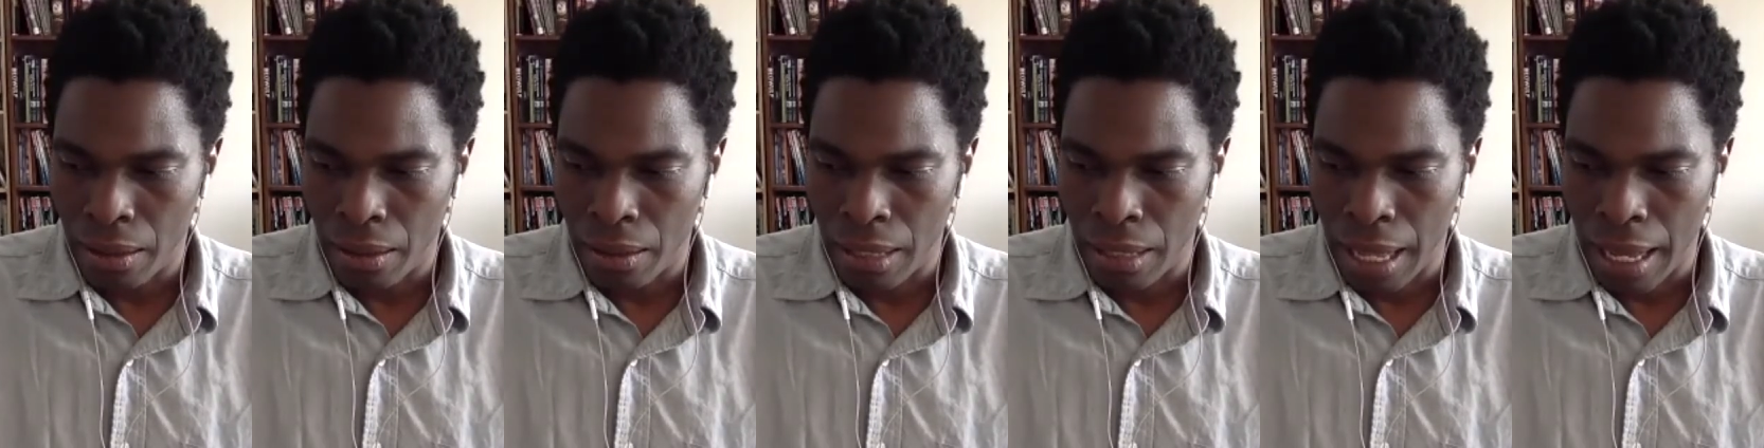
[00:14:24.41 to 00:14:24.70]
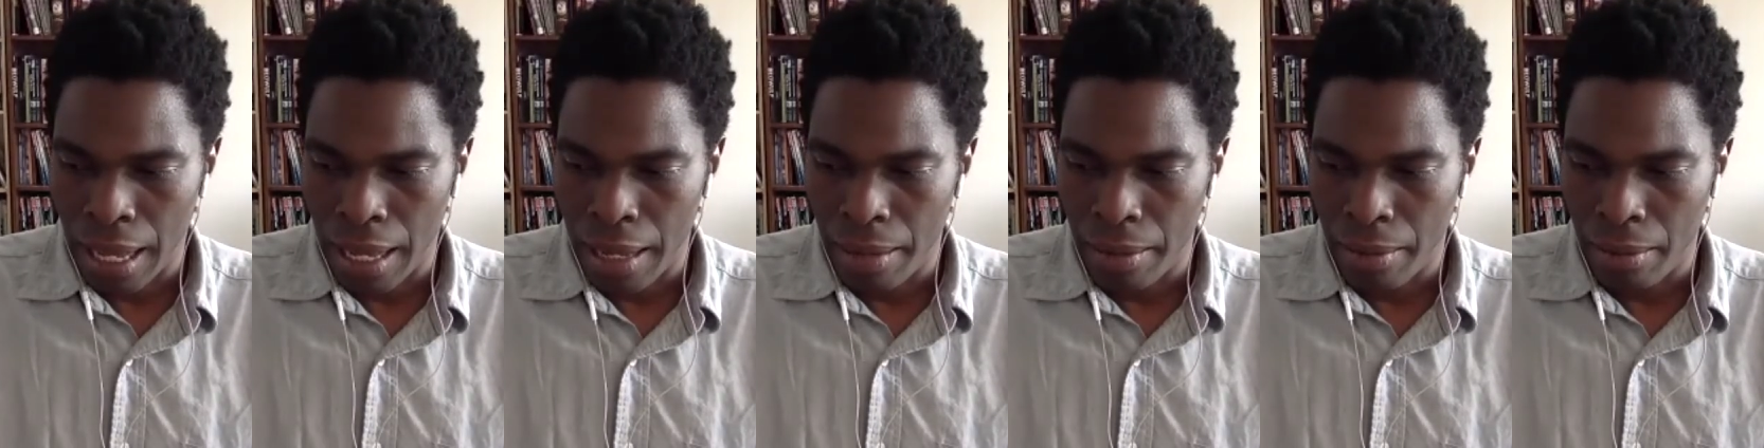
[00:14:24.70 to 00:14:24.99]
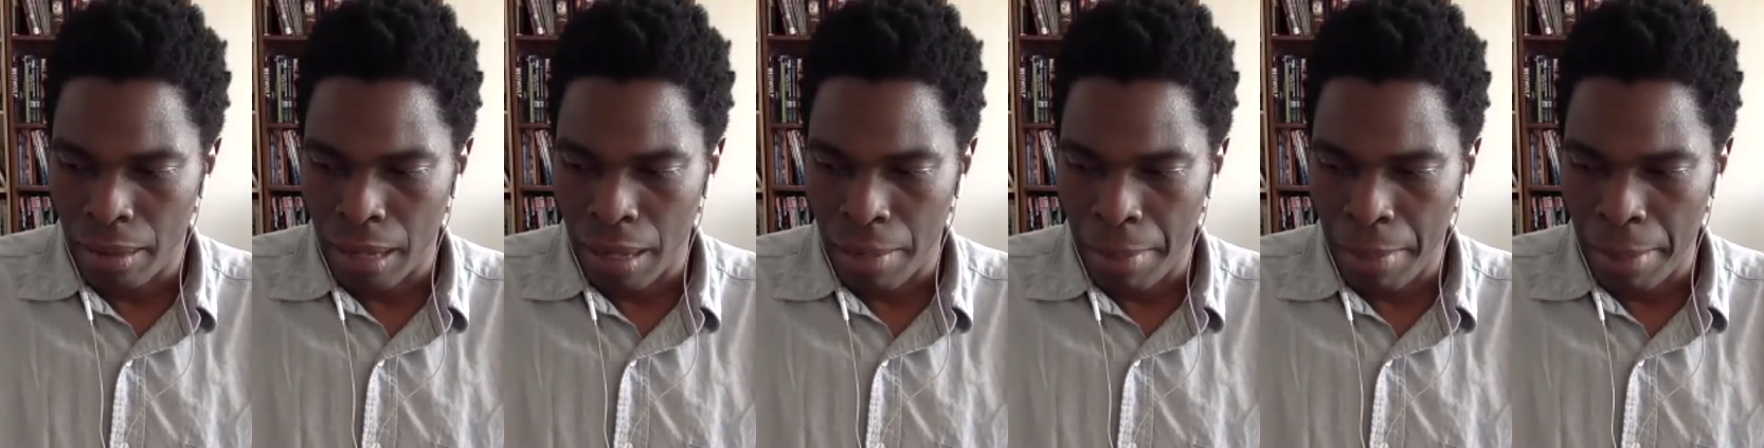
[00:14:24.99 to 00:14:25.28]

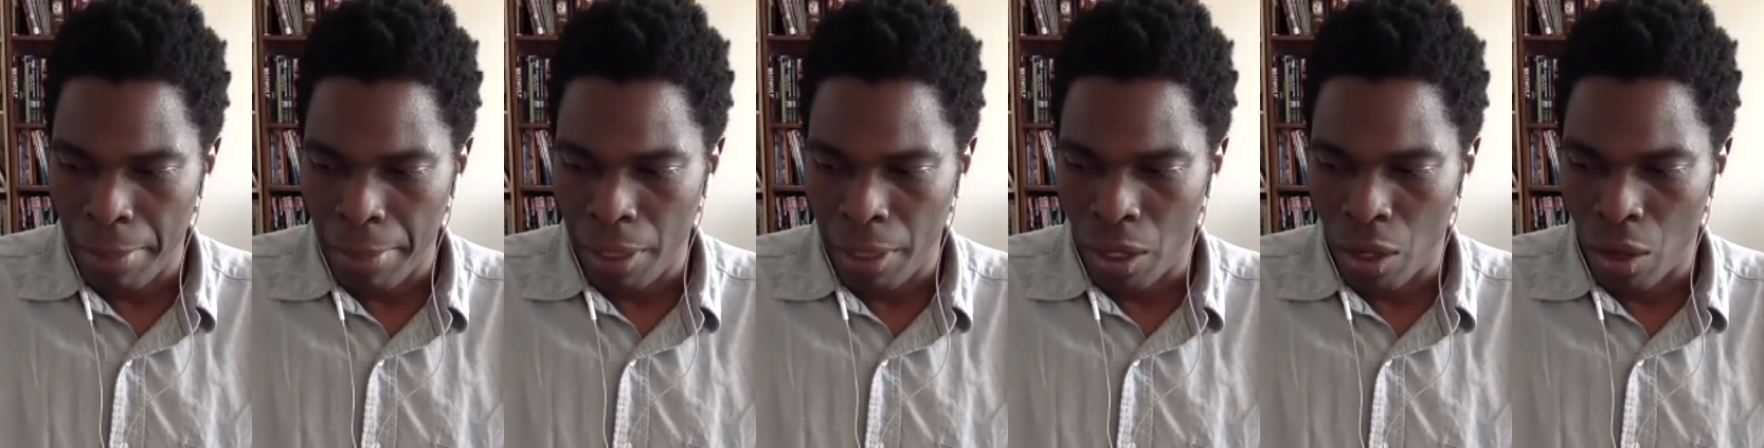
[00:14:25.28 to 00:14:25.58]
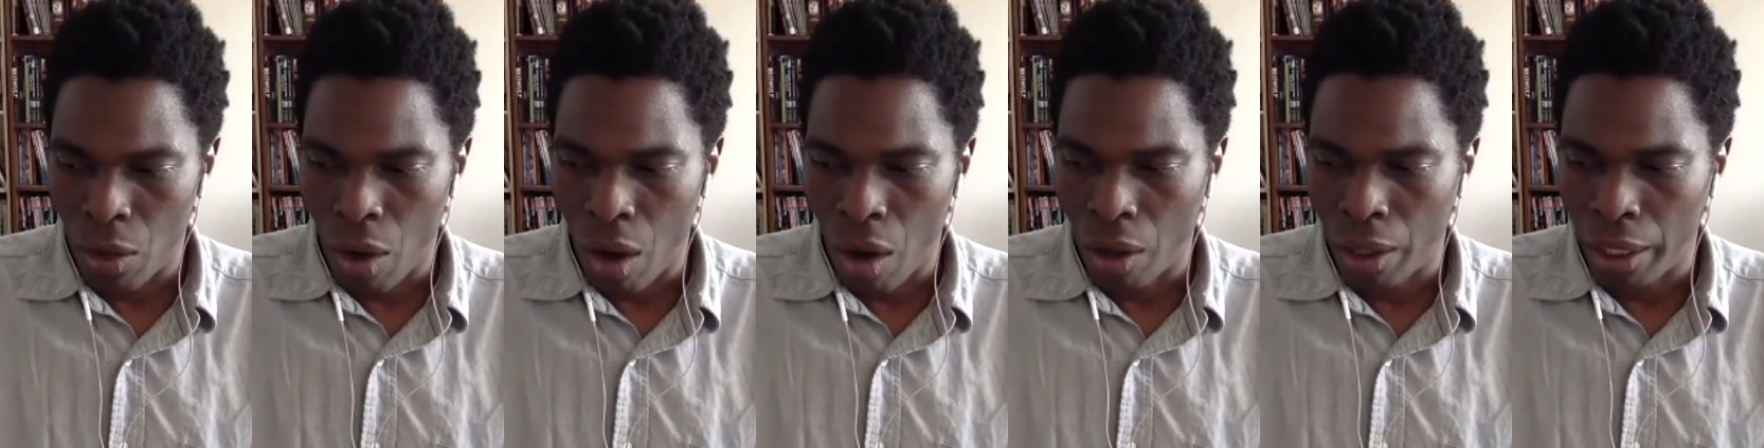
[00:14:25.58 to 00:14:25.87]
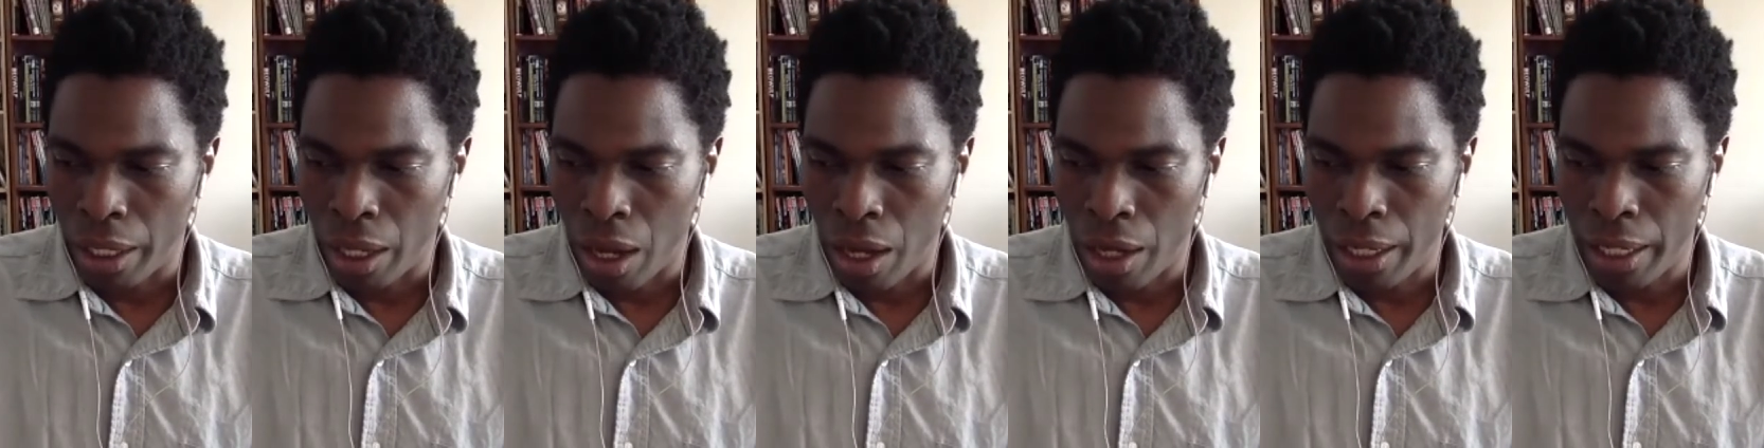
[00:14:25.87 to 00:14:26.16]
that made me go all
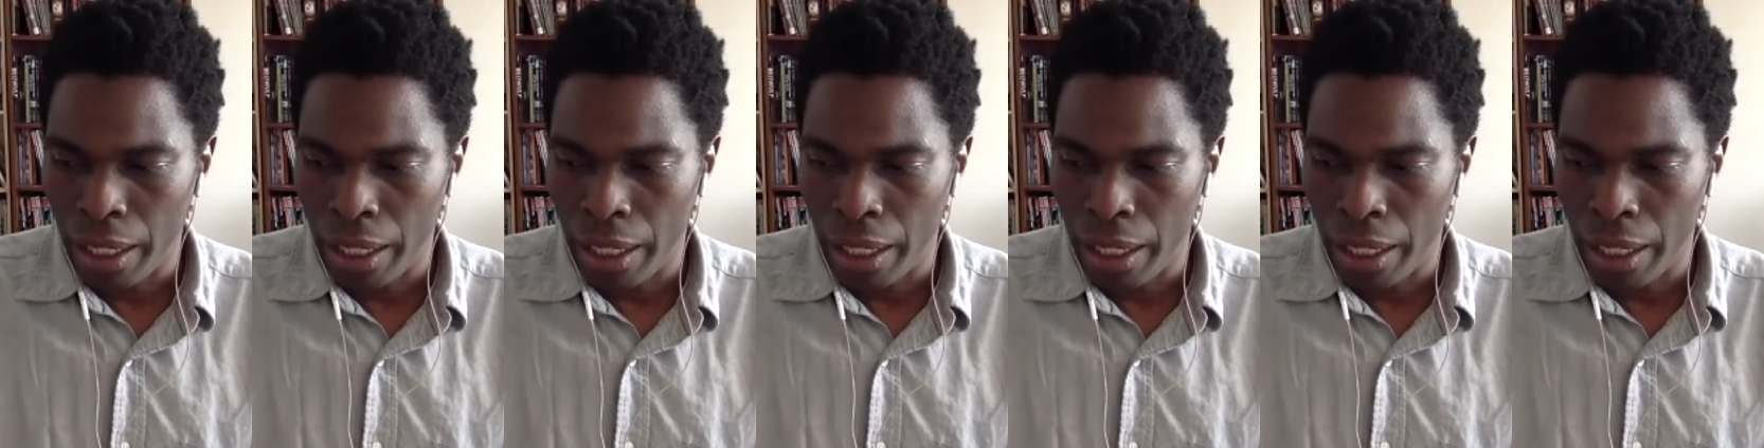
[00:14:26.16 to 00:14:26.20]
in on